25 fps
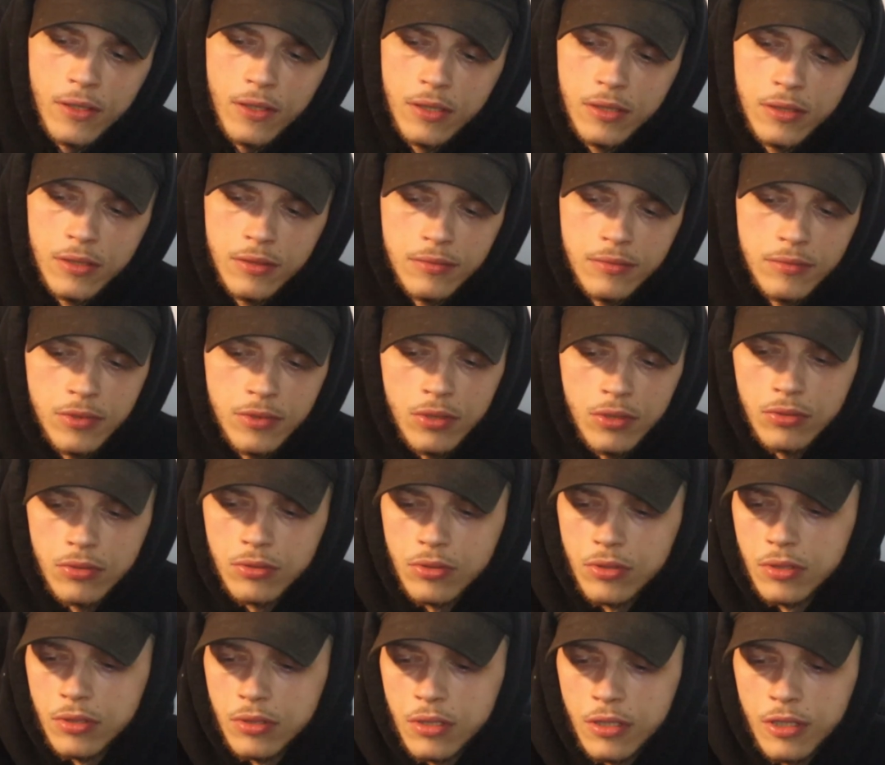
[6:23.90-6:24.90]
You
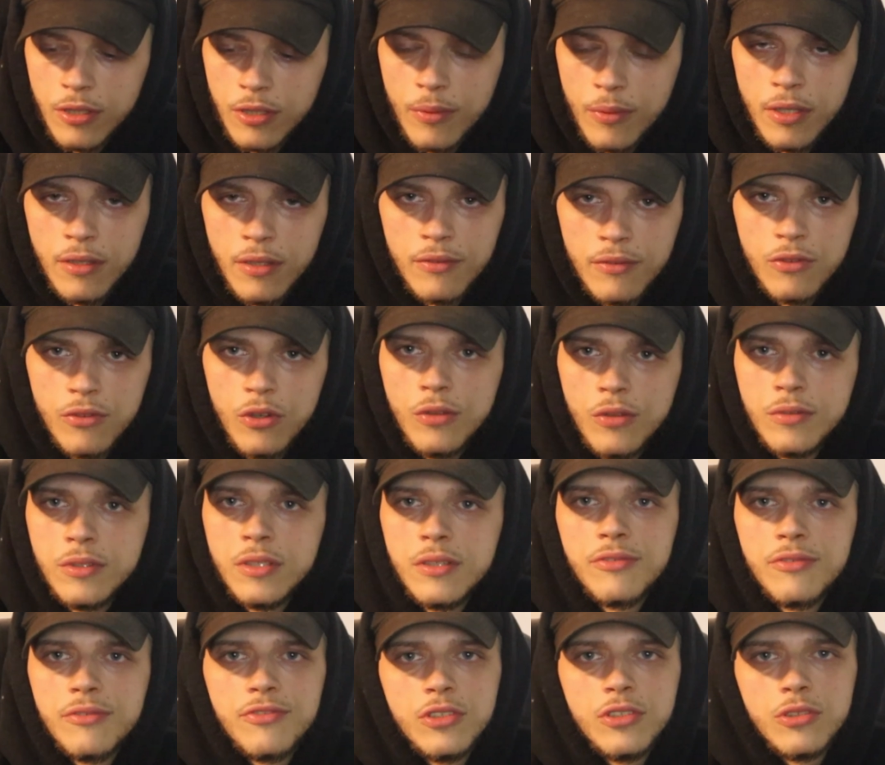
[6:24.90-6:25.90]
know, everybody involved in the